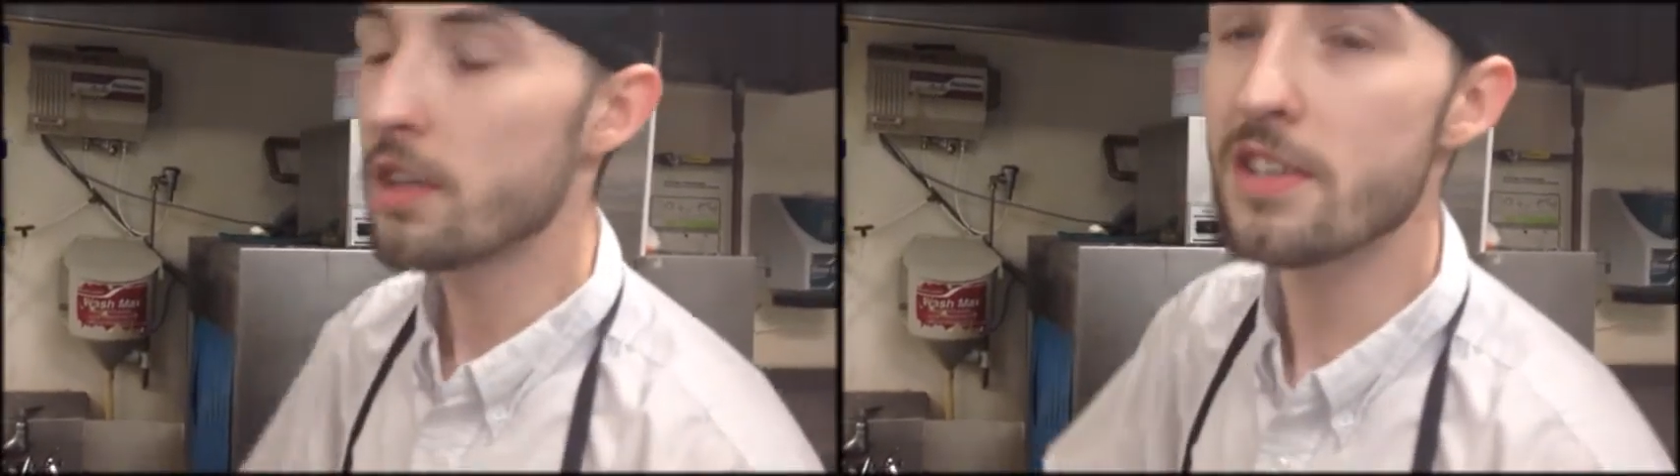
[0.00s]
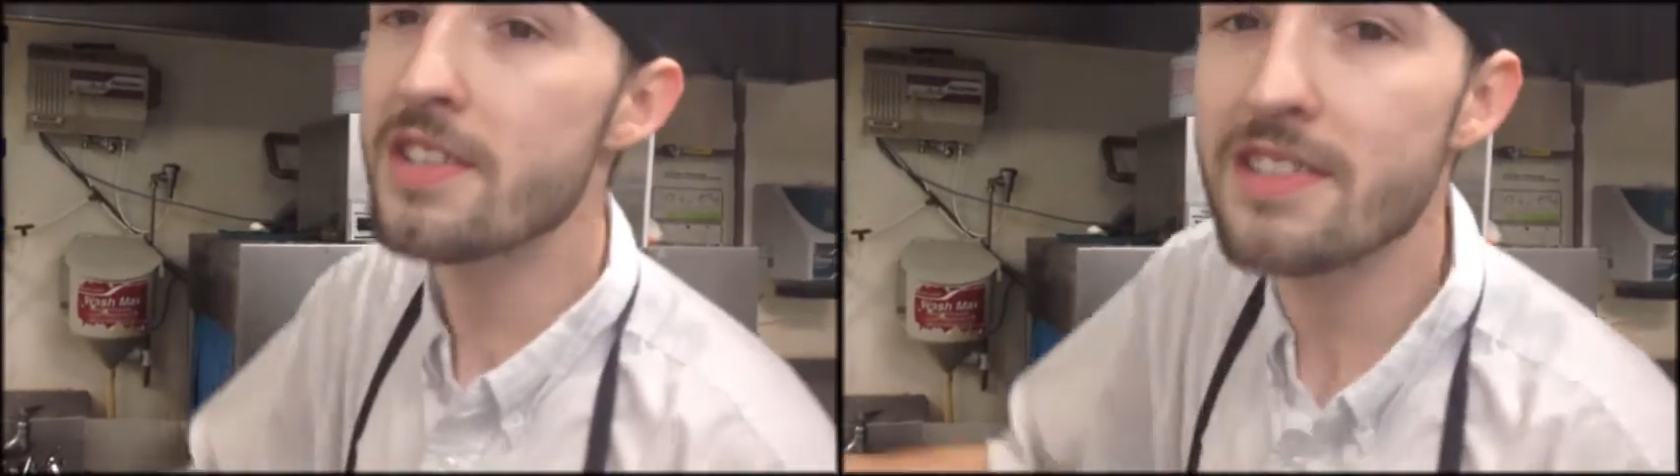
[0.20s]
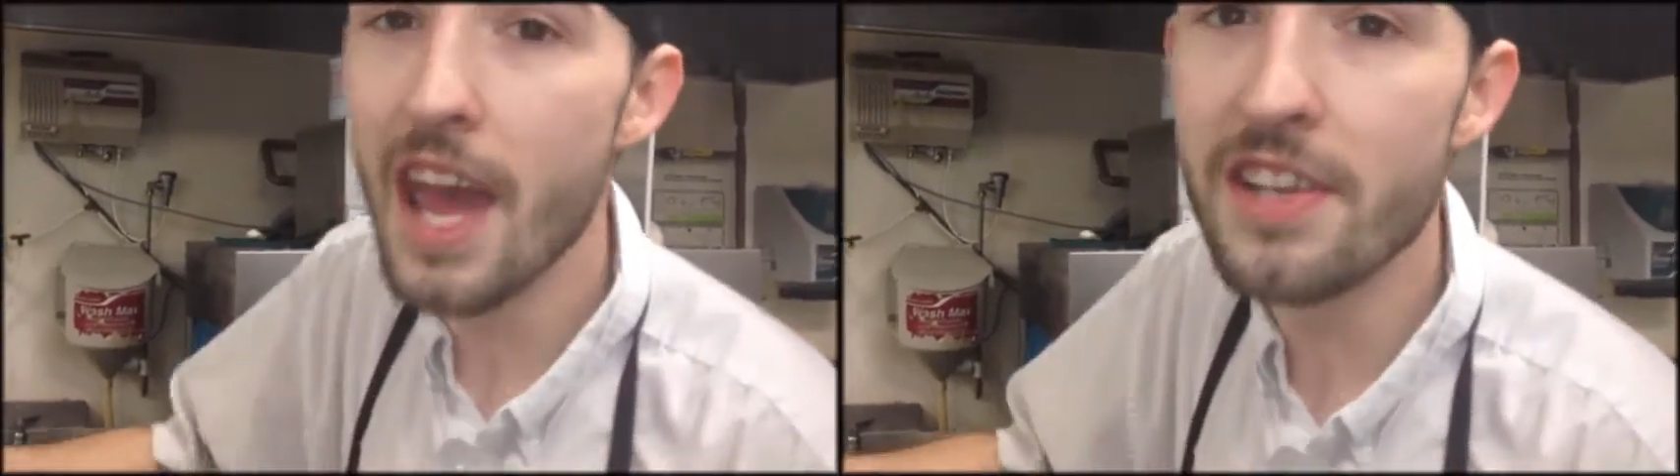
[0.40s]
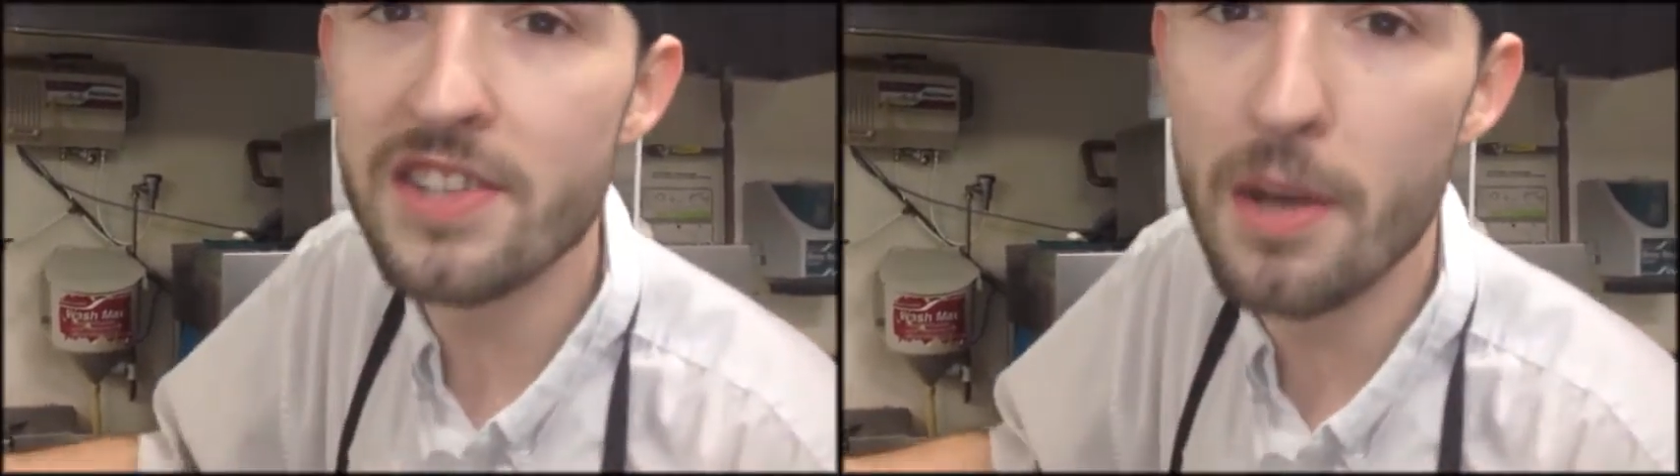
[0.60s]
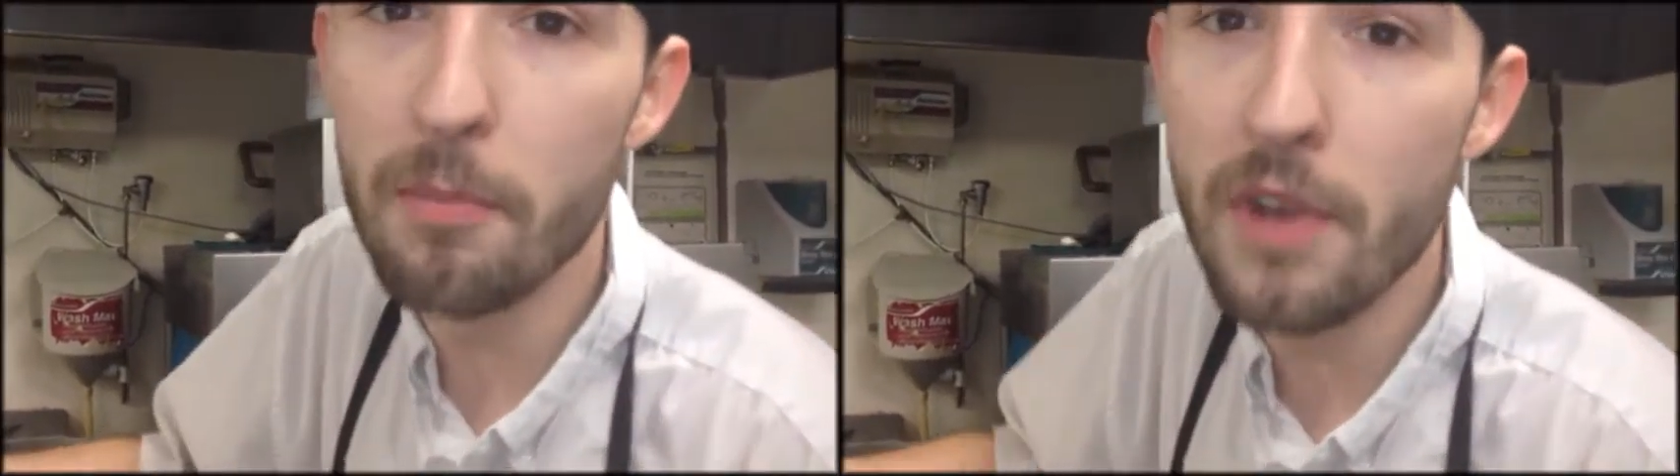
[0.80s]
just snatch
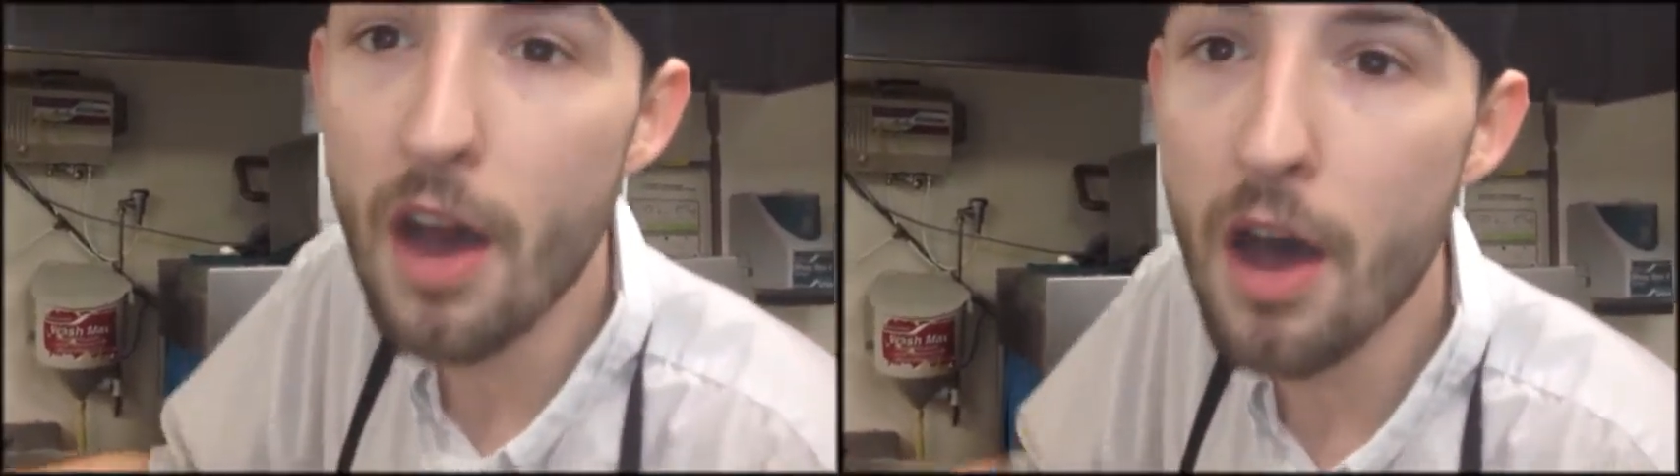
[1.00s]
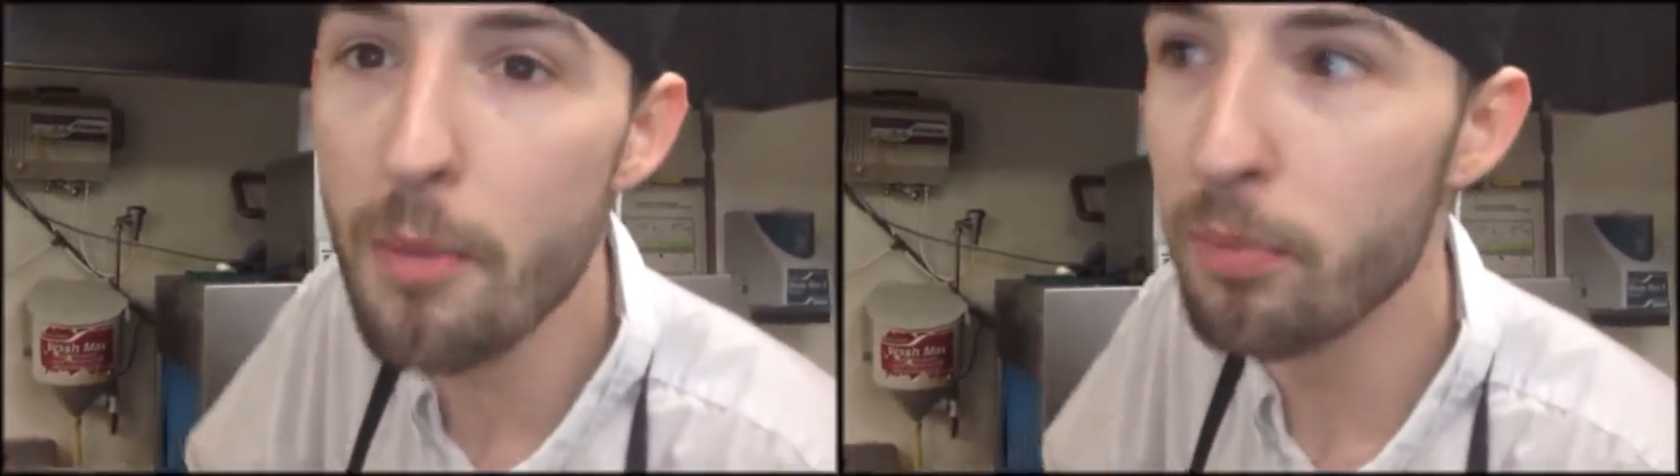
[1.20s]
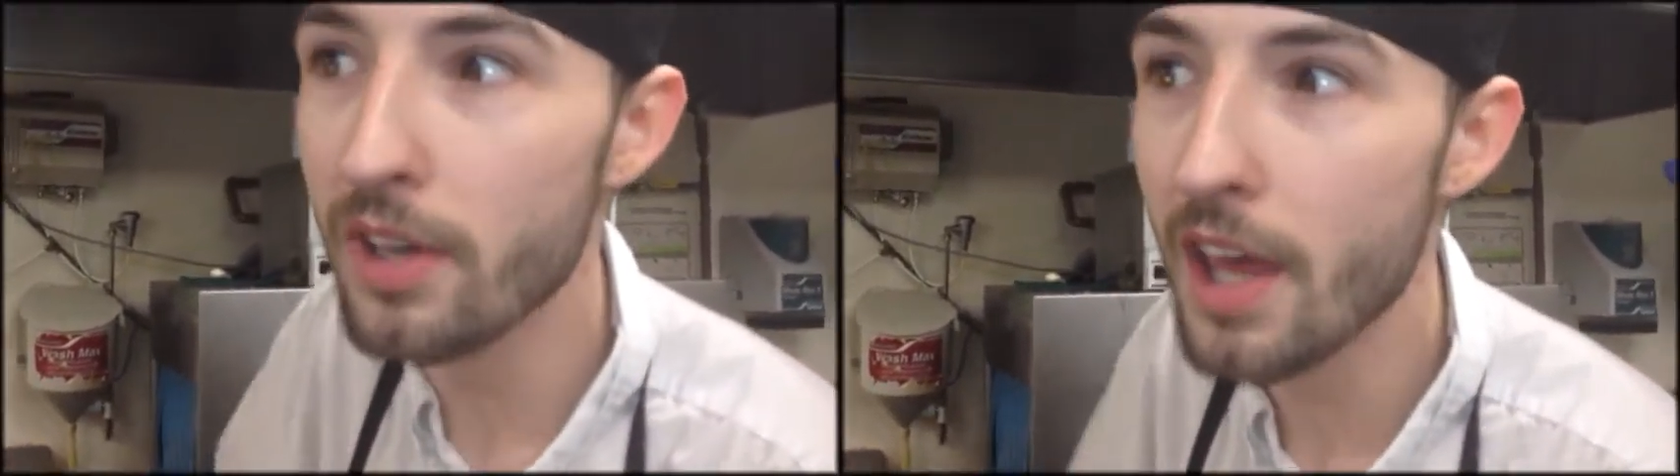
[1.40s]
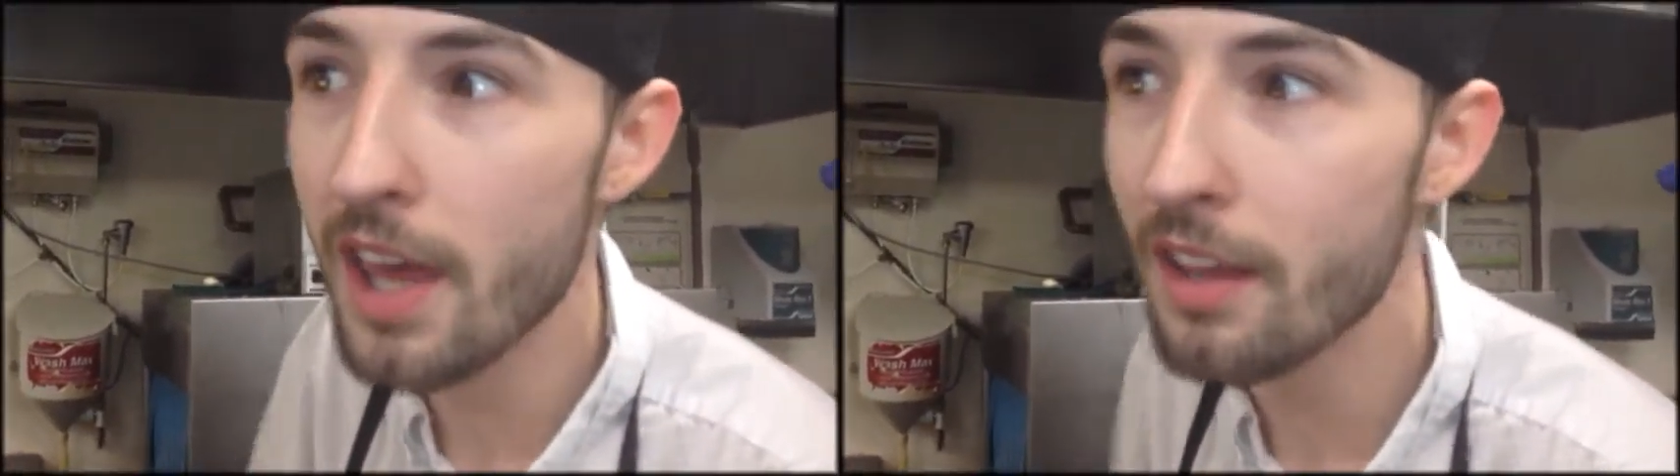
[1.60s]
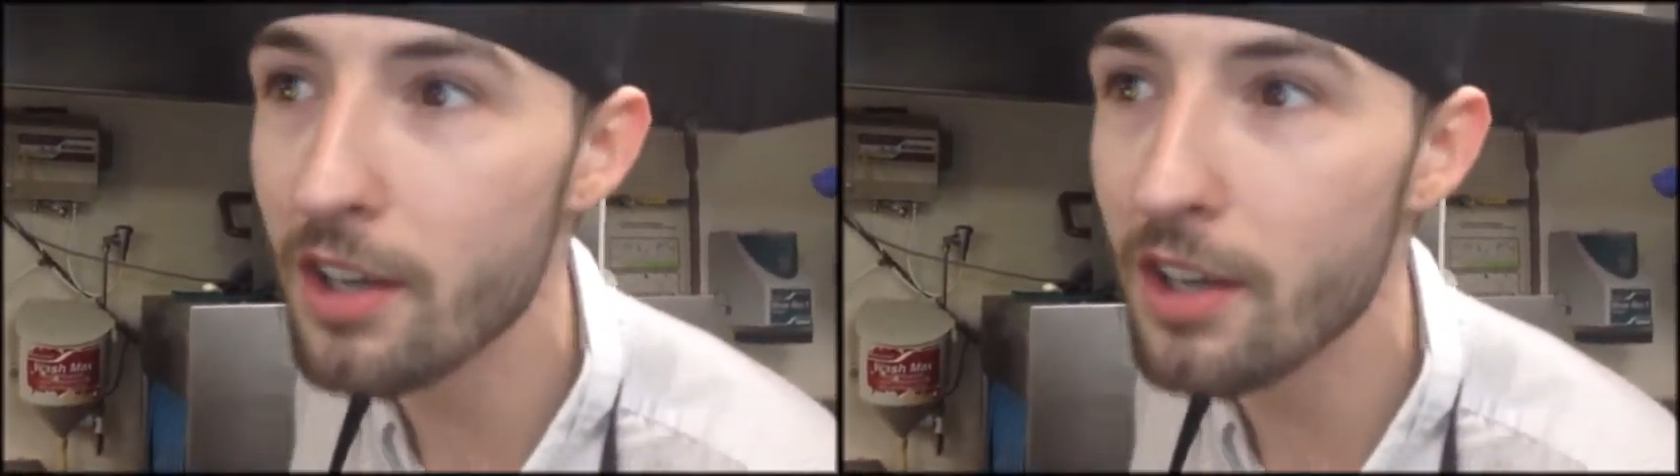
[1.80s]
something up when they